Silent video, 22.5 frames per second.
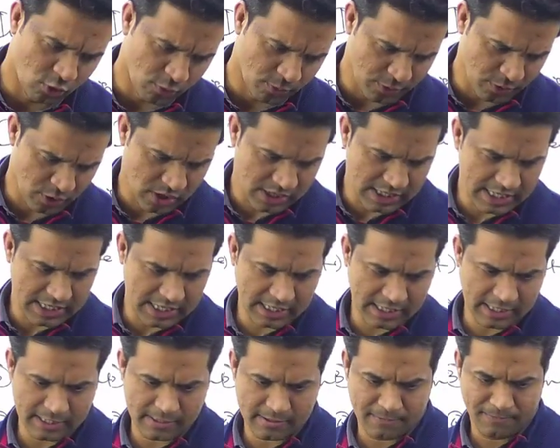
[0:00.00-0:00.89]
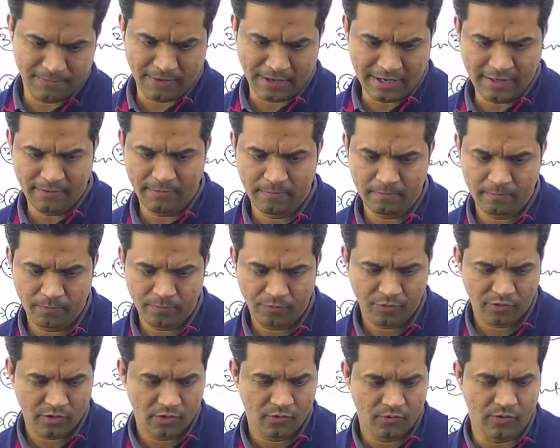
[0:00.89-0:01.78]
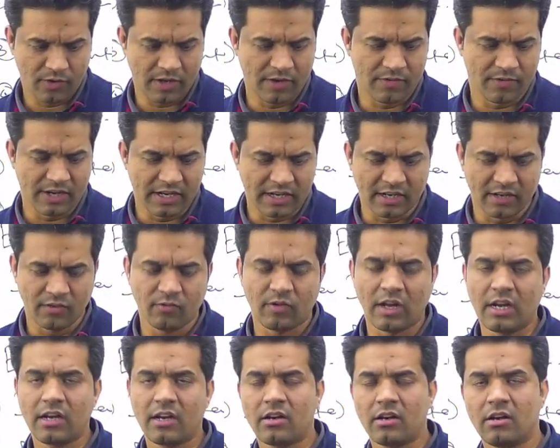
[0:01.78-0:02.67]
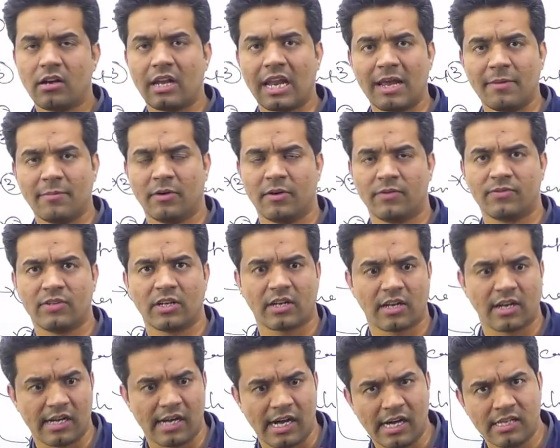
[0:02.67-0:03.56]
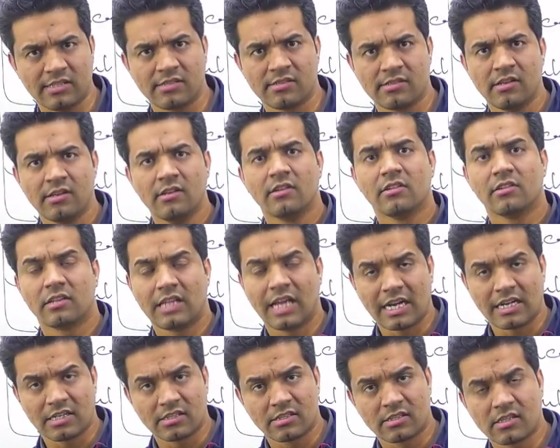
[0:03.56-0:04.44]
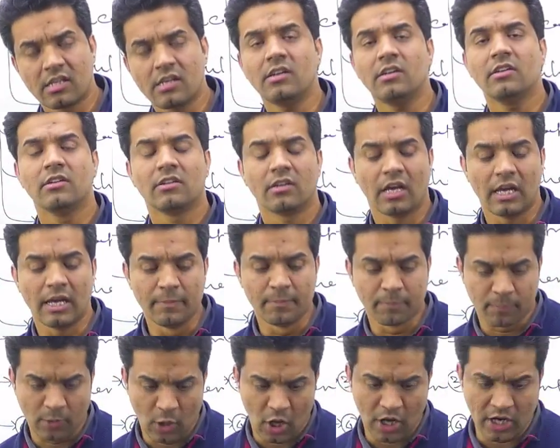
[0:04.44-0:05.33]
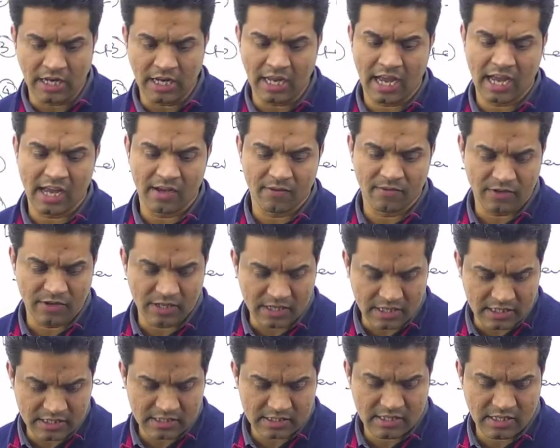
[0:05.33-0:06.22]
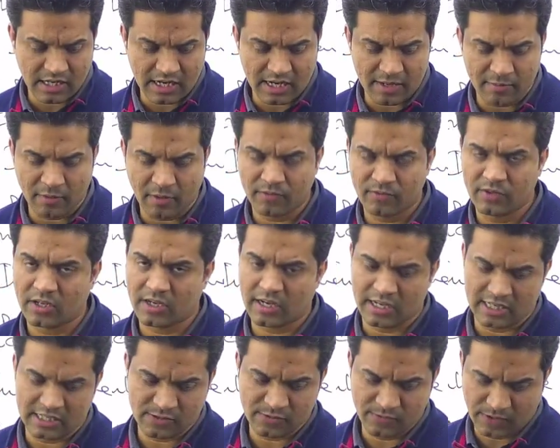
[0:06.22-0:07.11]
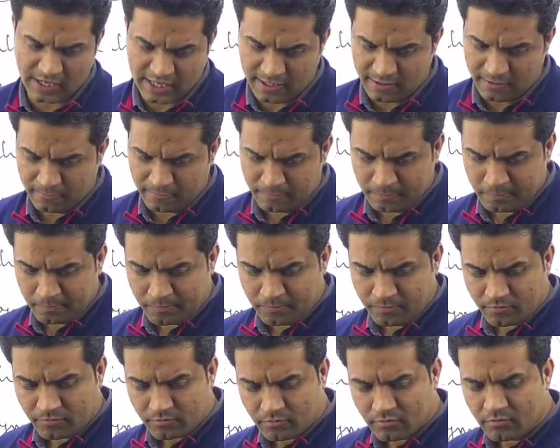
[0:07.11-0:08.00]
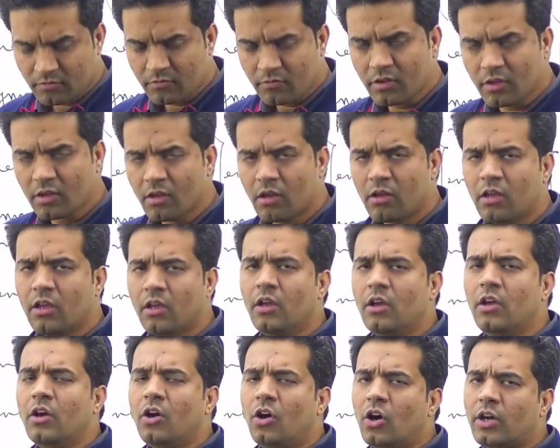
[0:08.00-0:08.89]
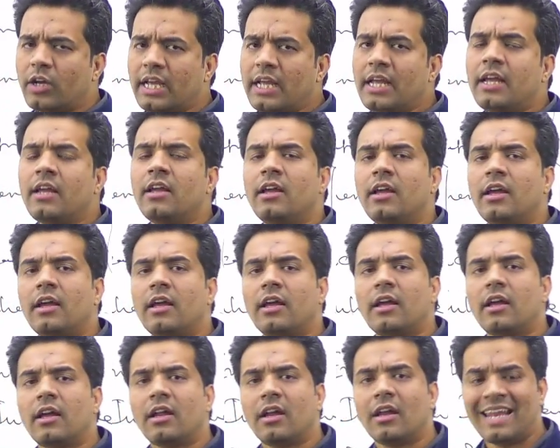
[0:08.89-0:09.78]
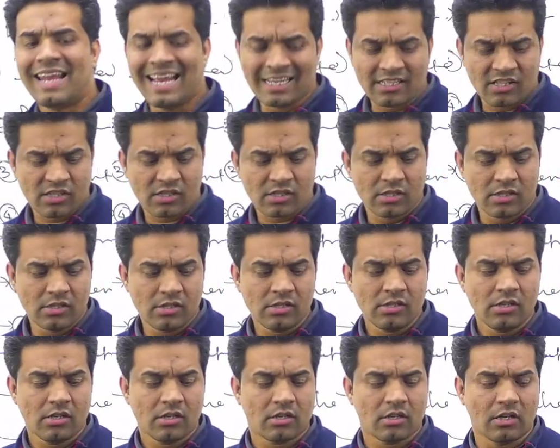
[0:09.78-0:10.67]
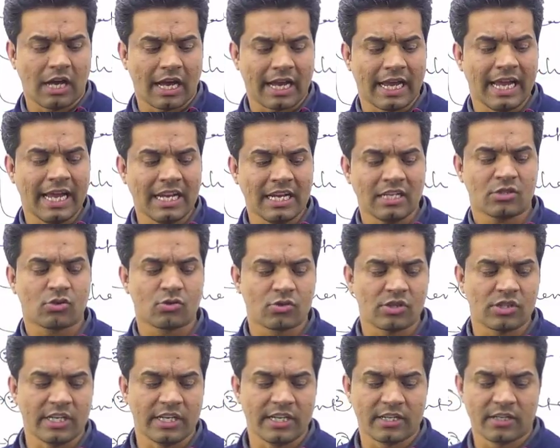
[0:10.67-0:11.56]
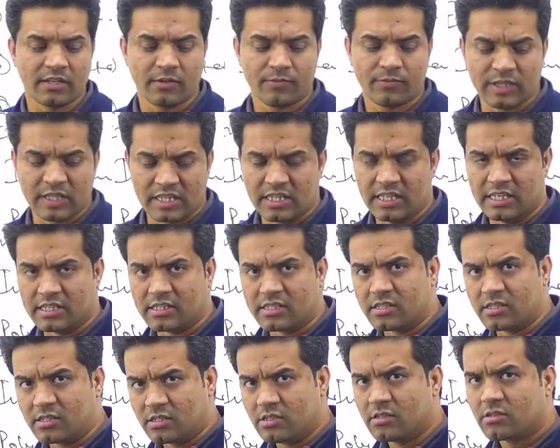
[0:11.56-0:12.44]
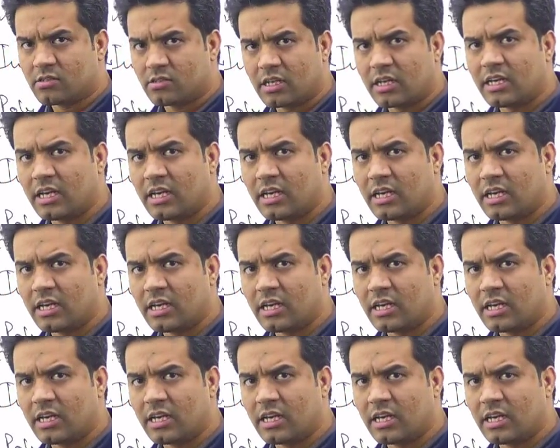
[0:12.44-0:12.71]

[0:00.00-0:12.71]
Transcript: Hope you are getting it. Fine. We have written one name of the class, that is the employee I have written is the name of the class. Fine. Okay. Next, again associated with this,